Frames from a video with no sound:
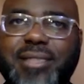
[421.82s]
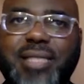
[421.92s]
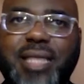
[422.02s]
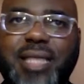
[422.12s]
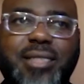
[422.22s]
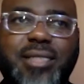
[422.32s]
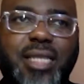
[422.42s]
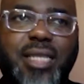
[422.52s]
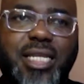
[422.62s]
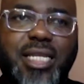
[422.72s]
a
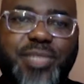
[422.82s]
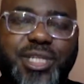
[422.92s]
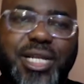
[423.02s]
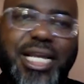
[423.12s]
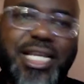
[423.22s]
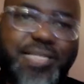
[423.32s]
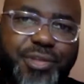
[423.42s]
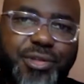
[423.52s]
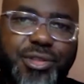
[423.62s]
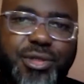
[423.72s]
master's in a
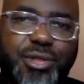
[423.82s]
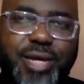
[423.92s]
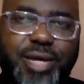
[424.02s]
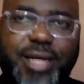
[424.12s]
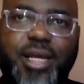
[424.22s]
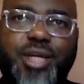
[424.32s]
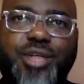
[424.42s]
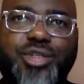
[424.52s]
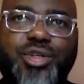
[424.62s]
specialized field, right?